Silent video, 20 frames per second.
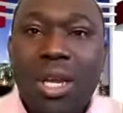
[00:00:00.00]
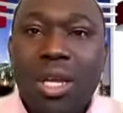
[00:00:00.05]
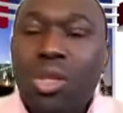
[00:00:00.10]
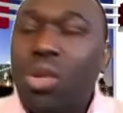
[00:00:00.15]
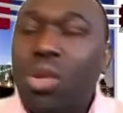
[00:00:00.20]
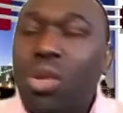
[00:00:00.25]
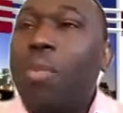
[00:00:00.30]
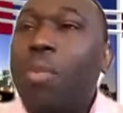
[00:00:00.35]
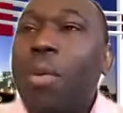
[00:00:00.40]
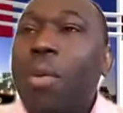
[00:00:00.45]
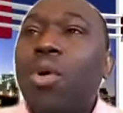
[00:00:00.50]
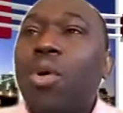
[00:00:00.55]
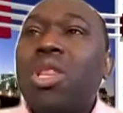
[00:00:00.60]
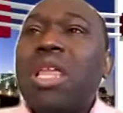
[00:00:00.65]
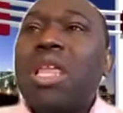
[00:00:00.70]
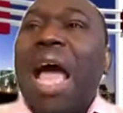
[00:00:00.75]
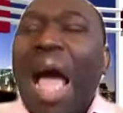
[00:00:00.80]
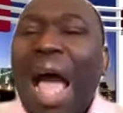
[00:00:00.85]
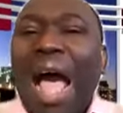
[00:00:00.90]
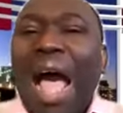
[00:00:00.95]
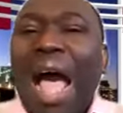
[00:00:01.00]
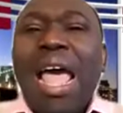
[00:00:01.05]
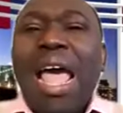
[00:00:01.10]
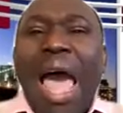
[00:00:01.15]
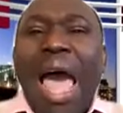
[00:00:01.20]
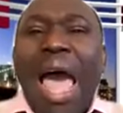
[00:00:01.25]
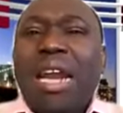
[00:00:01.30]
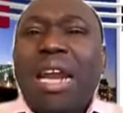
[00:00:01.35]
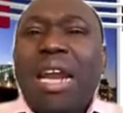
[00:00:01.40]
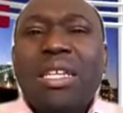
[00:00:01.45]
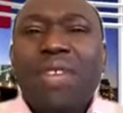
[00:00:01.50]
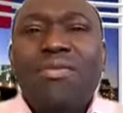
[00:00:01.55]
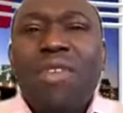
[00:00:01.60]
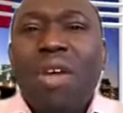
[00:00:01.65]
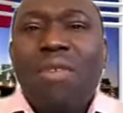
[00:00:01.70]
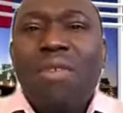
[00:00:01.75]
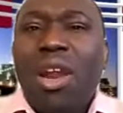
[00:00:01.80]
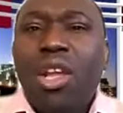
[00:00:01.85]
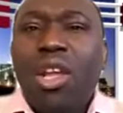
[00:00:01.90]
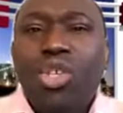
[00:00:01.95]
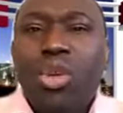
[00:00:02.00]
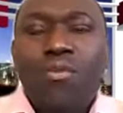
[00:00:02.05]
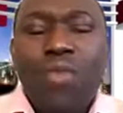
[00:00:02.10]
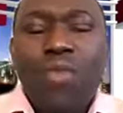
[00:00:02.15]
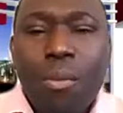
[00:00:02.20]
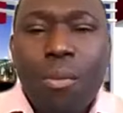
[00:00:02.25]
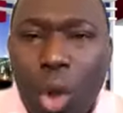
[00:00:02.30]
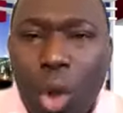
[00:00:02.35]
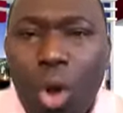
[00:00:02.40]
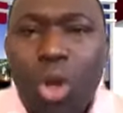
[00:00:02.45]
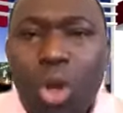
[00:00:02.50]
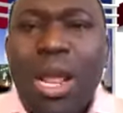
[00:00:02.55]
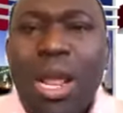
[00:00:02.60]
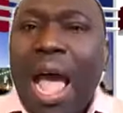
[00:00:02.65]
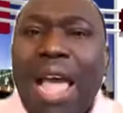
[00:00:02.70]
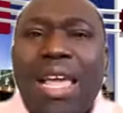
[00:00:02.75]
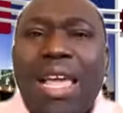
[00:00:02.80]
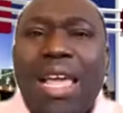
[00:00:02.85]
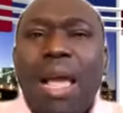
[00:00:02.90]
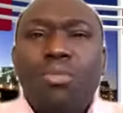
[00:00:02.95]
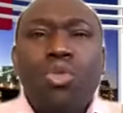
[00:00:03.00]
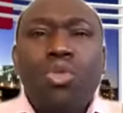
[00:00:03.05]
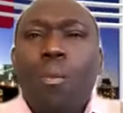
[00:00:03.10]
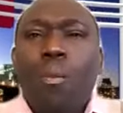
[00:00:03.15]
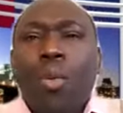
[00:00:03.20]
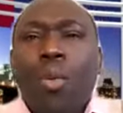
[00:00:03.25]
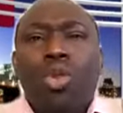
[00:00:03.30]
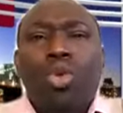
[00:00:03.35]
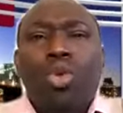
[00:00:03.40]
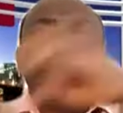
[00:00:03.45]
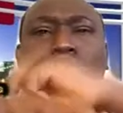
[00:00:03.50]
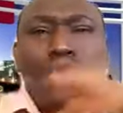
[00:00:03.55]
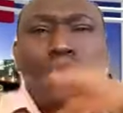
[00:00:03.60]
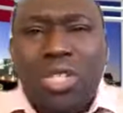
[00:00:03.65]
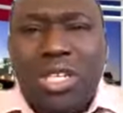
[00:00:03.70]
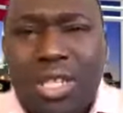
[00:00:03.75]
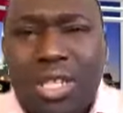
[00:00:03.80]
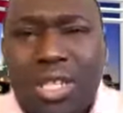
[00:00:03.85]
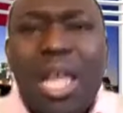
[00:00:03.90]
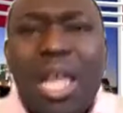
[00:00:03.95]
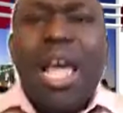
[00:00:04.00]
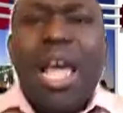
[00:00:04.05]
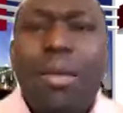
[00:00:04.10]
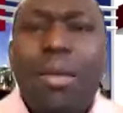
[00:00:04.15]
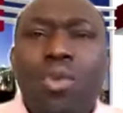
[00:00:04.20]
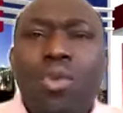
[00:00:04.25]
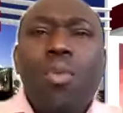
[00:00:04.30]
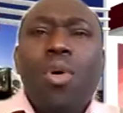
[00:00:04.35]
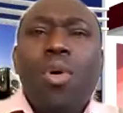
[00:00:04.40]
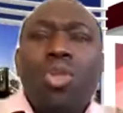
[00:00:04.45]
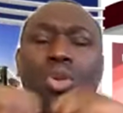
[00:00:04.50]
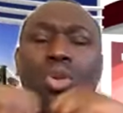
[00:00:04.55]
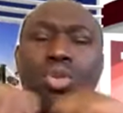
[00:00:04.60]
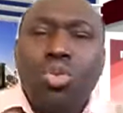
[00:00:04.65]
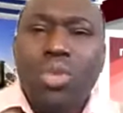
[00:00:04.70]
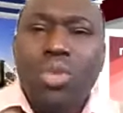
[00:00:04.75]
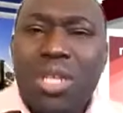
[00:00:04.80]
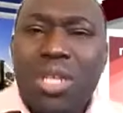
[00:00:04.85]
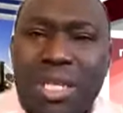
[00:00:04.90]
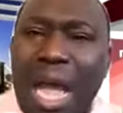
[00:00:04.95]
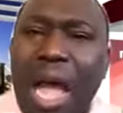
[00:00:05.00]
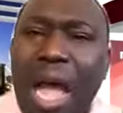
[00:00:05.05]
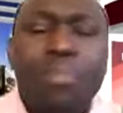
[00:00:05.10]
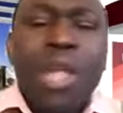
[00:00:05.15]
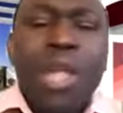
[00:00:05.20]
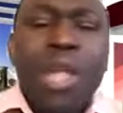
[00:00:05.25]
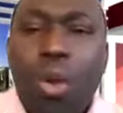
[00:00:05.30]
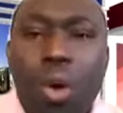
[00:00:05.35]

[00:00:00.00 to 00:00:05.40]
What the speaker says: Some people say, I received revelation from God. I am supposed to do this. I'm supposed to do this now.